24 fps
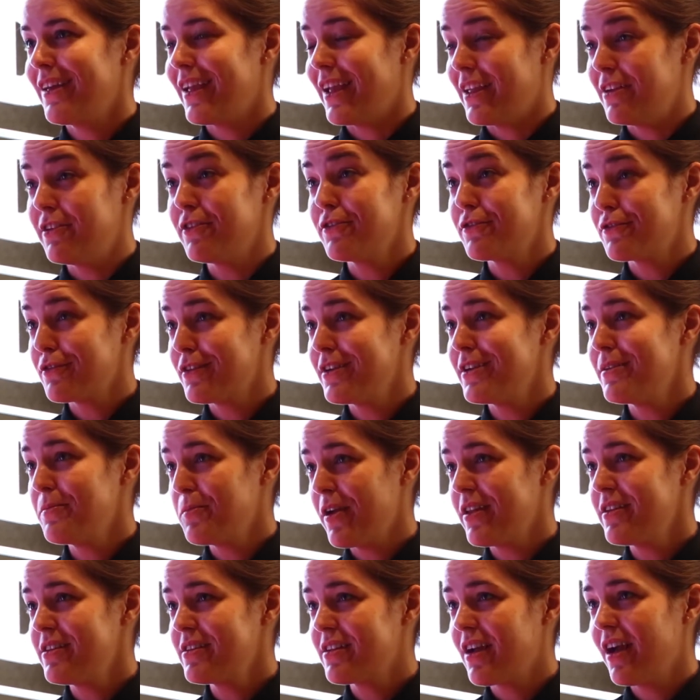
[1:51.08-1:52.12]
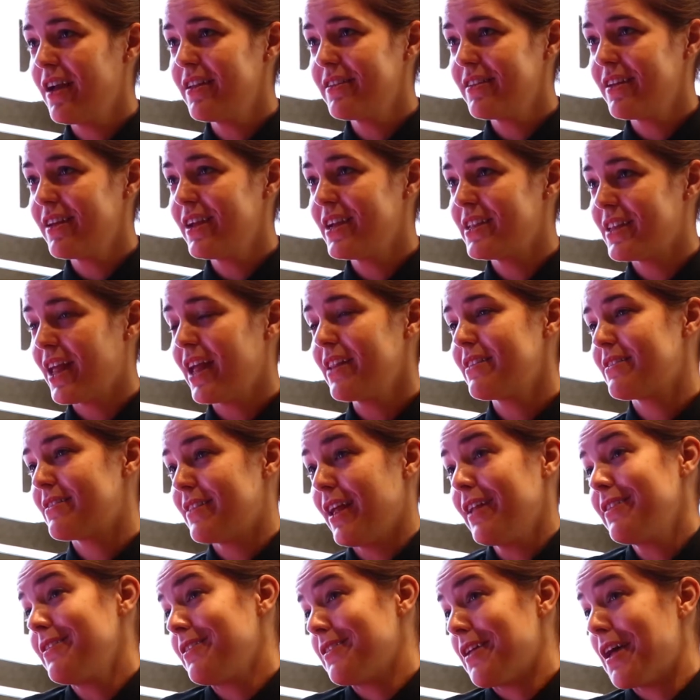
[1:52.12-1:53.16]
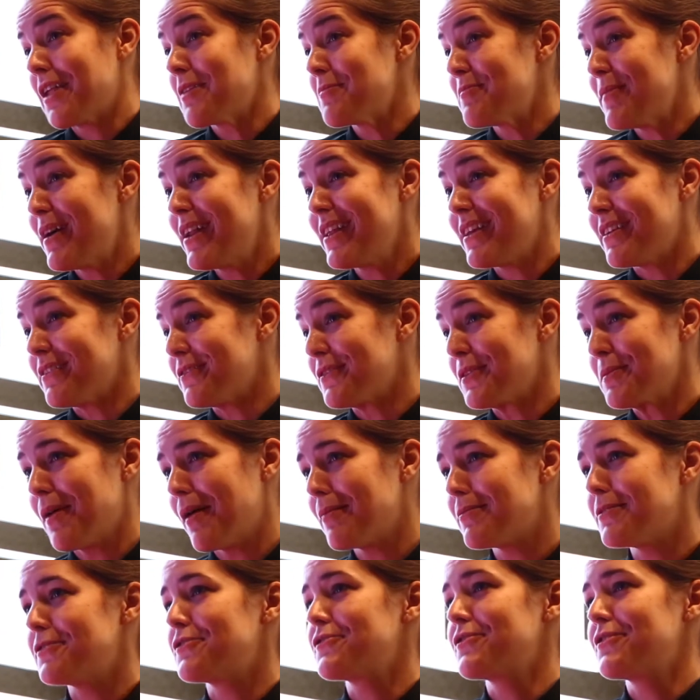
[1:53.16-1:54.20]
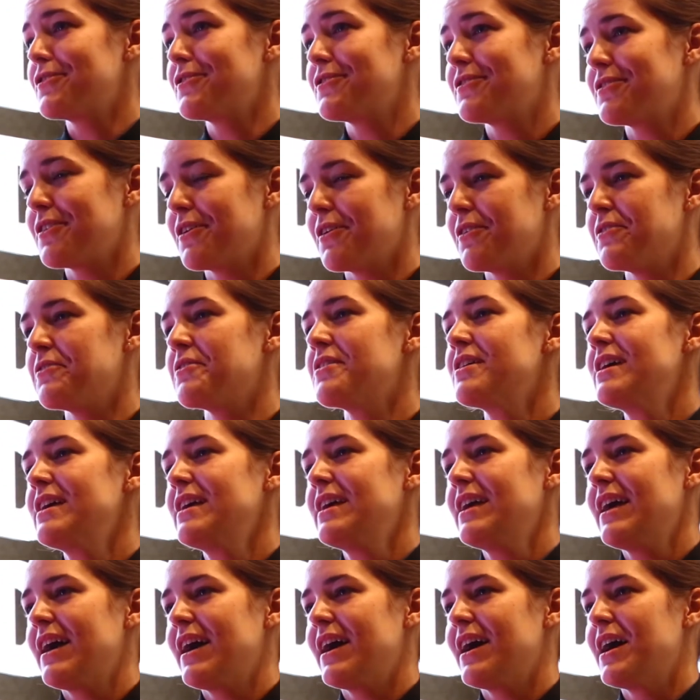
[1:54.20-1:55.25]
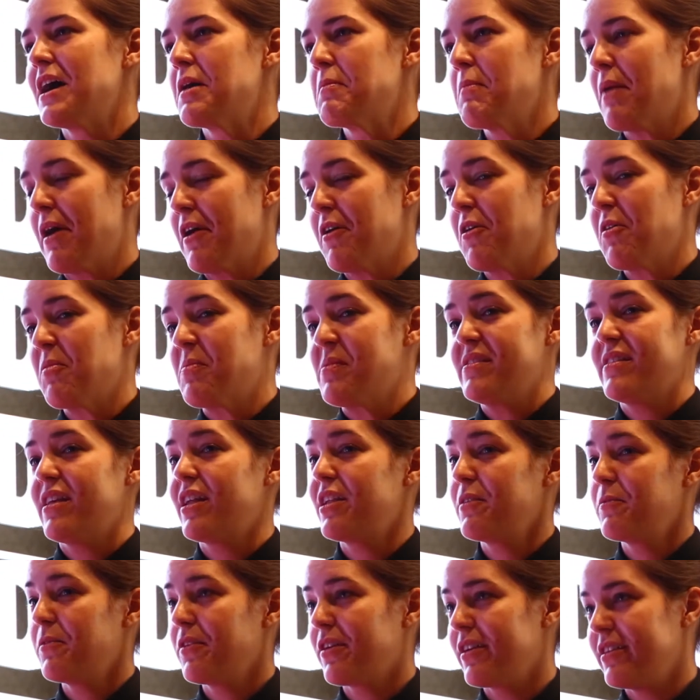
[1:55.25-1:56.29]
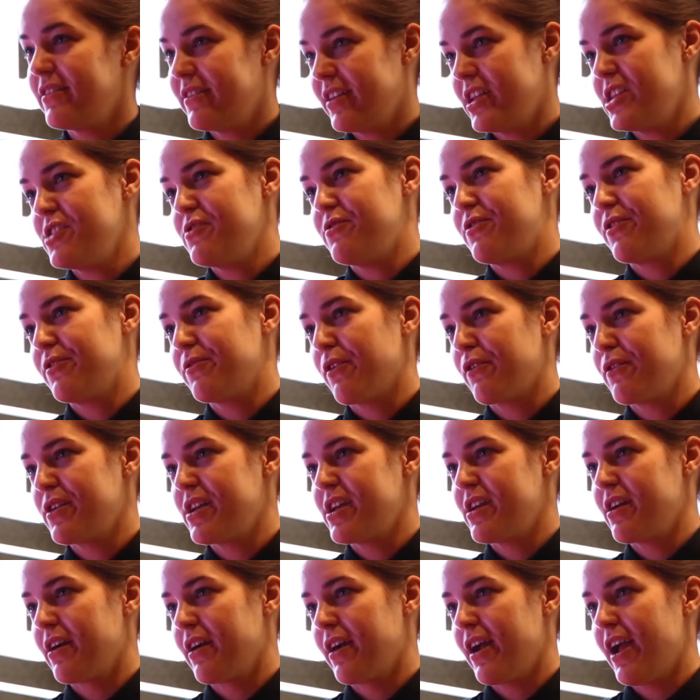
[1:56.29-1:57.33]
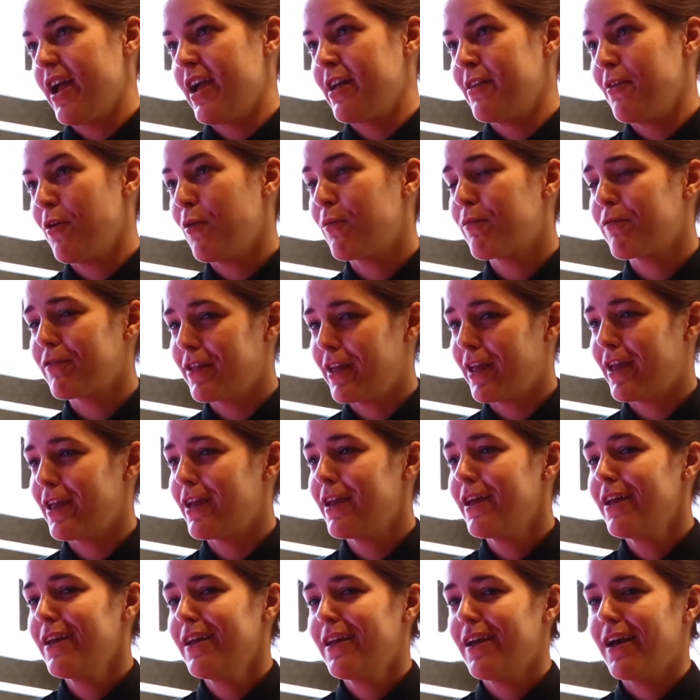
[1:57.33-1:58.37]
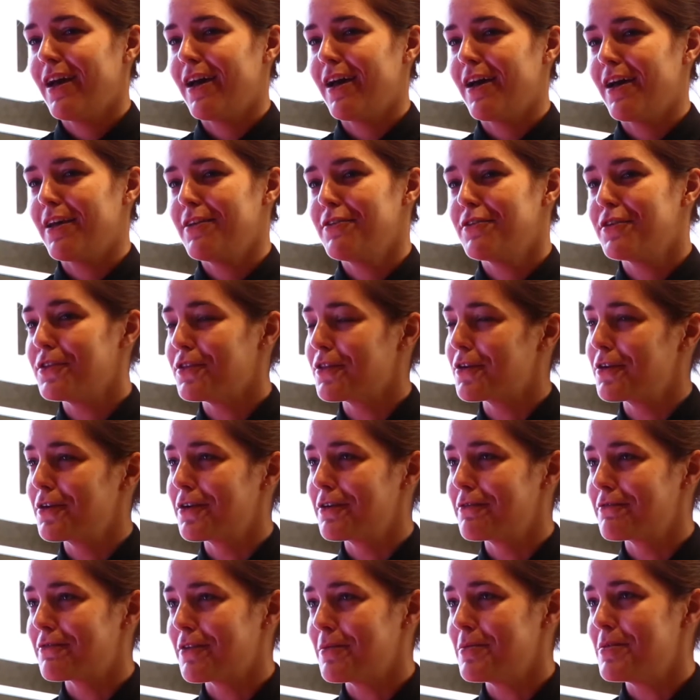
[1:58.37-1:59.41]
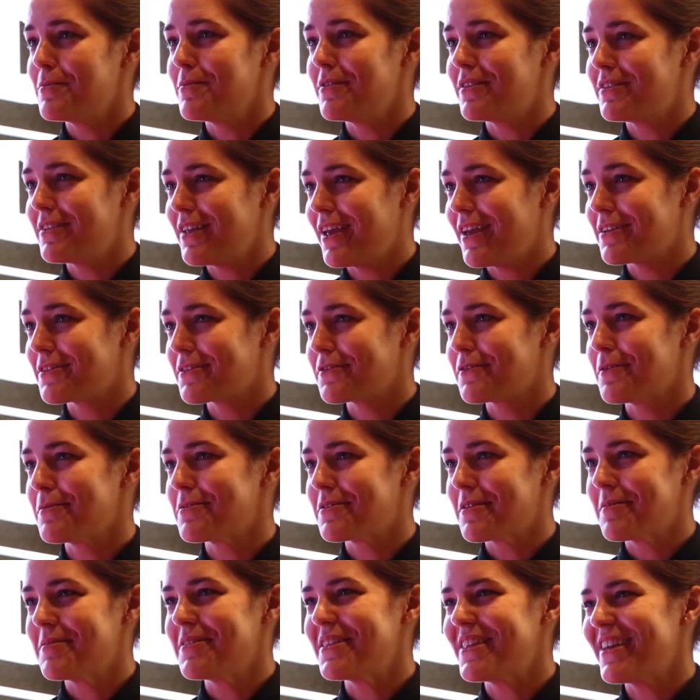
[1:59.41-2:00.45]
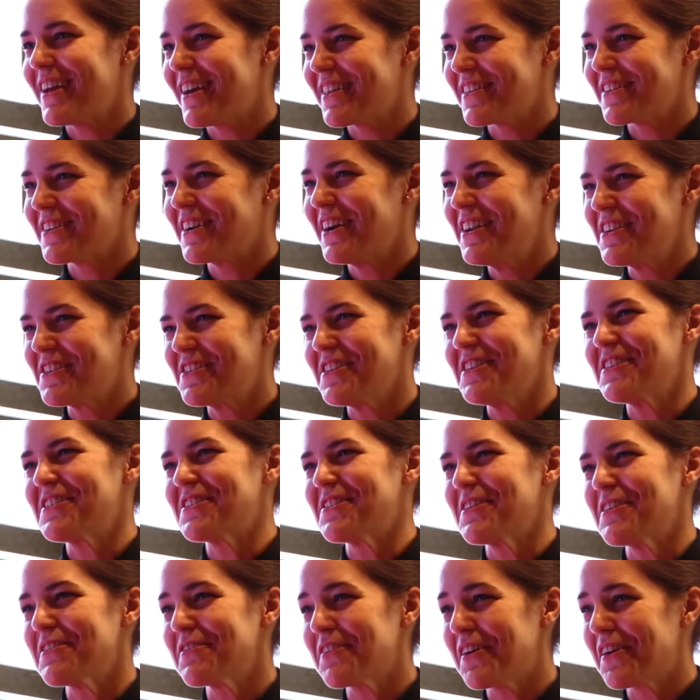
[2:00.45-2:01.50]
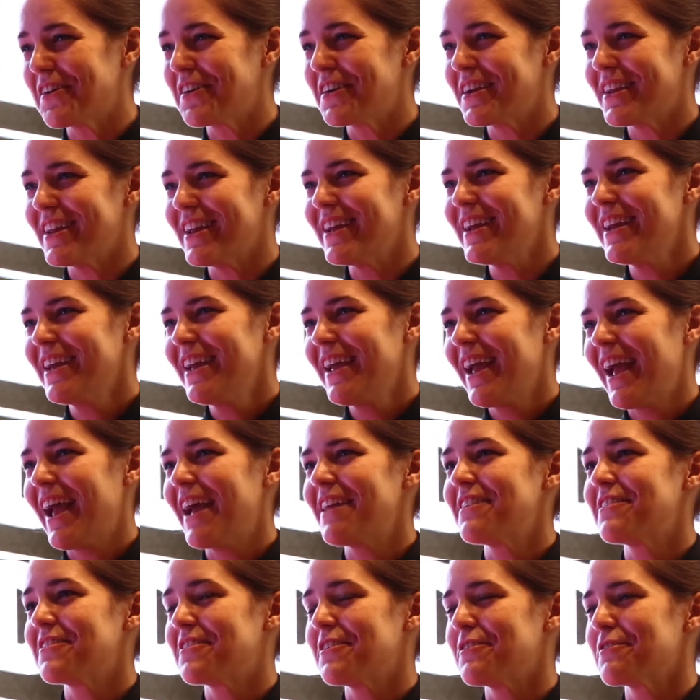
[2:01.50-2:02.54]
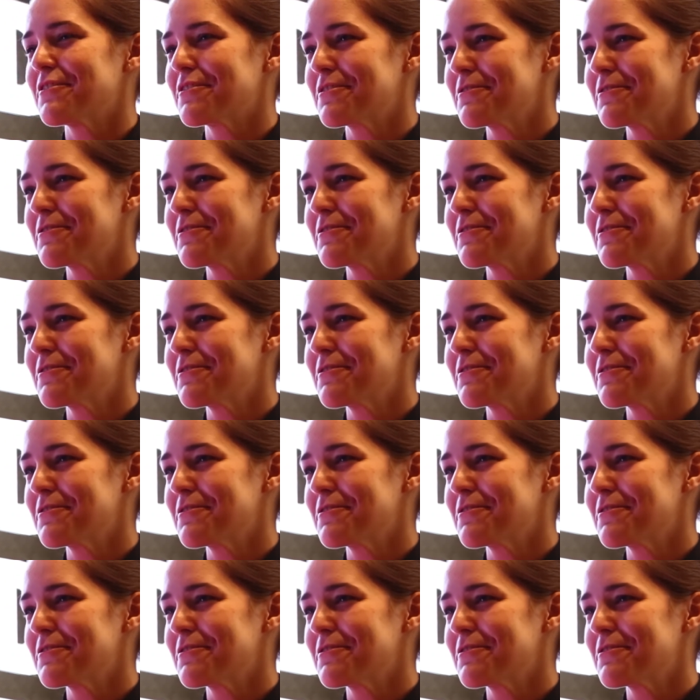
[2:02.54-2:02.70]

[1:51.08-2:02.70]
industry in branded content, and that's a lot of money for publishers. So my hope is that it will continue to grow here, and hopefully you can learn from the mistakes from some of the other countries who have already had to go